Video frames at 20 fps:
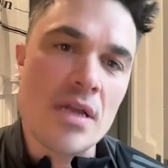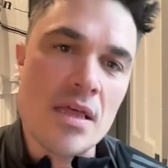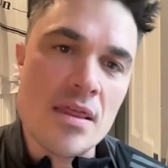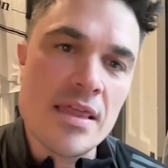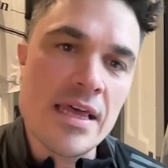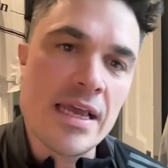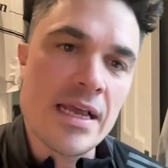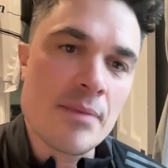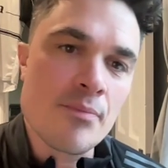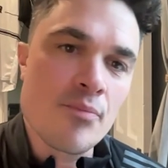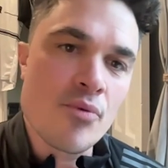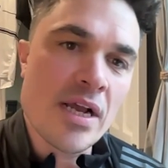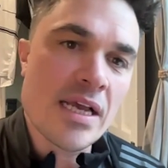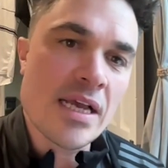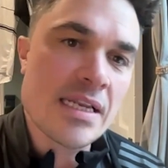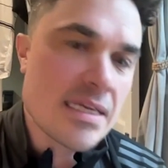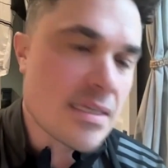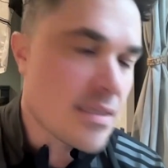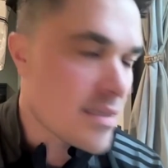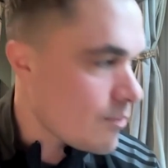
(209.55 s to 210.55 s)
And I think
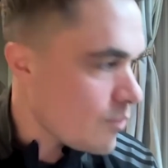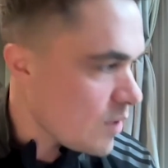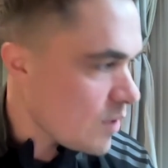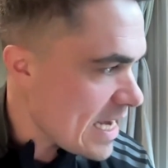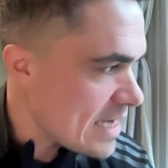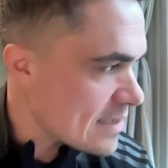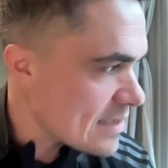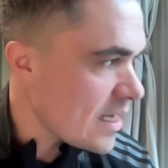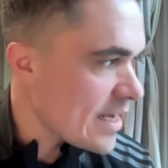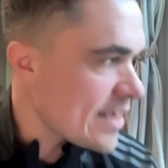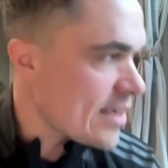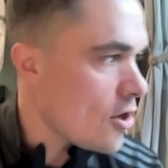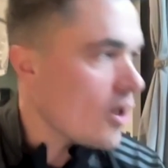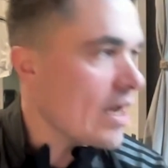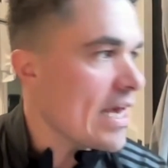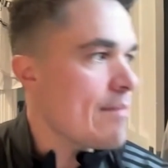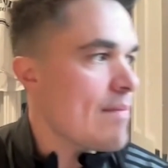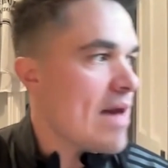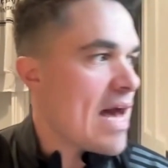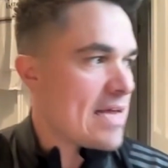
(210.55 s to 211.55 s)
bringing in players like
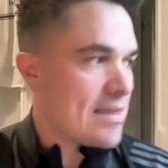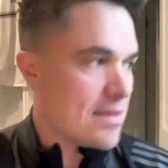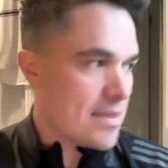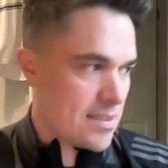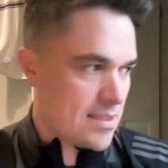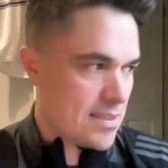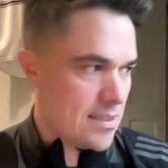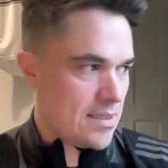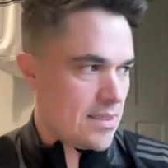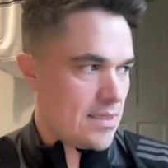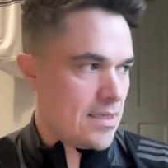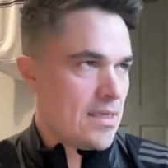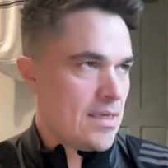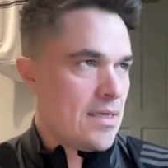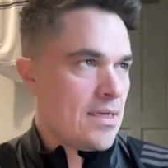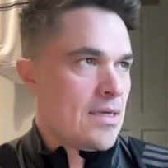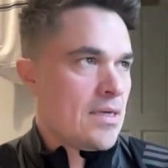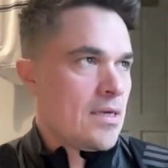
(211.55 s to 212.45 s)
Joachim Andersen,